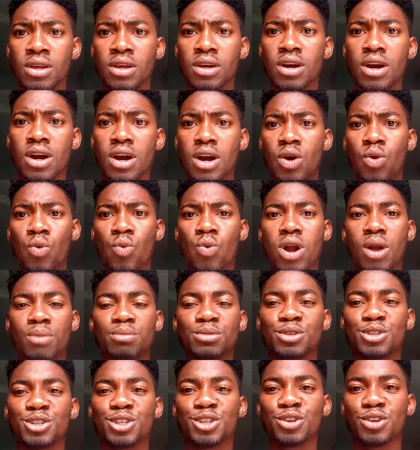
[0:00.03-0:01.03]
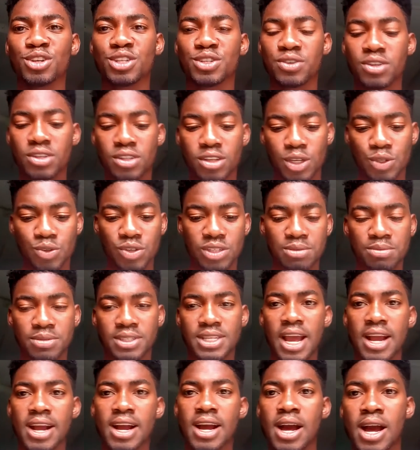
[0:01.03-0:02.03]
Welcome to the show. It's Real Talks with Tim
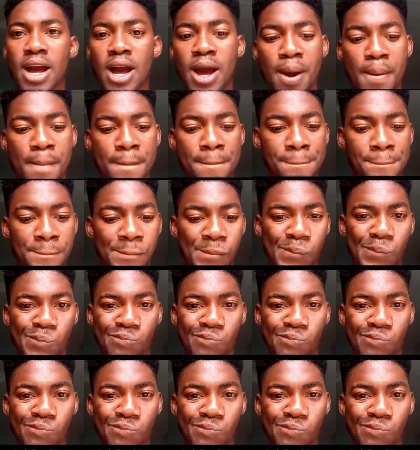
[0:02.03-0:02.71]
Tiger.